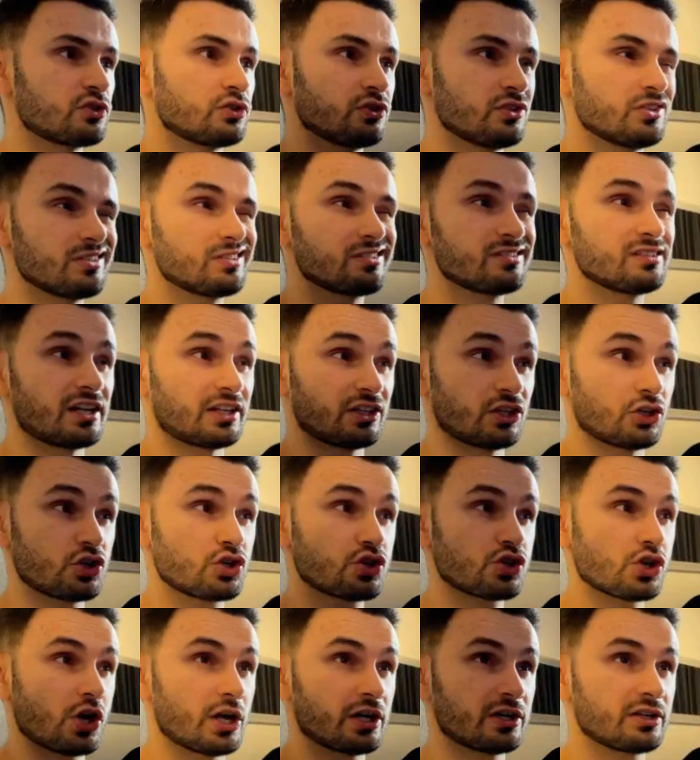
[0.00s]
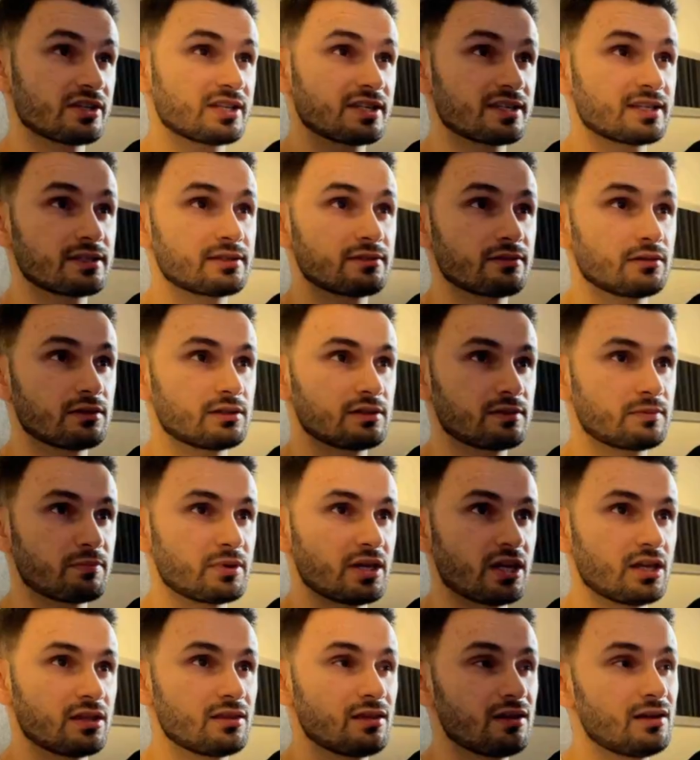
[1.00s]
This is like the shutter
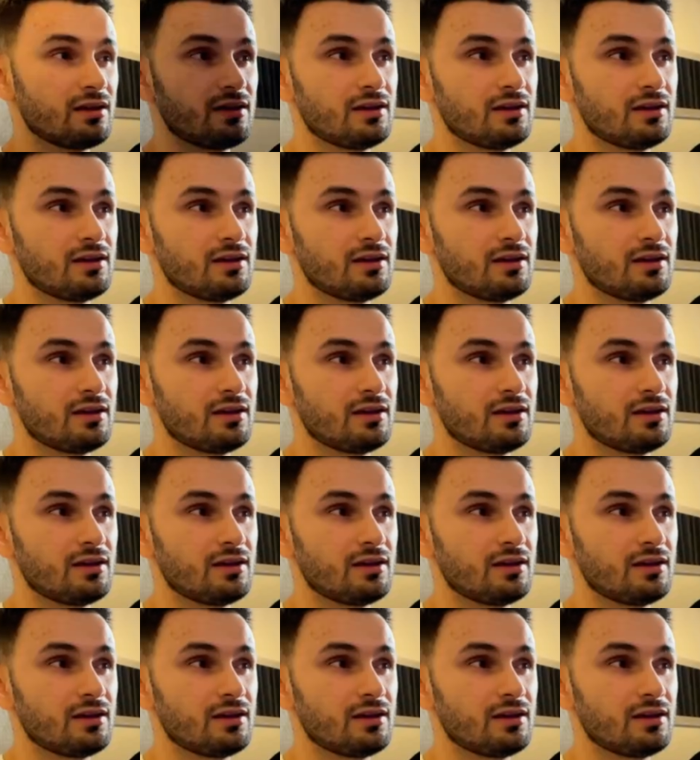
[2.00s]
speed.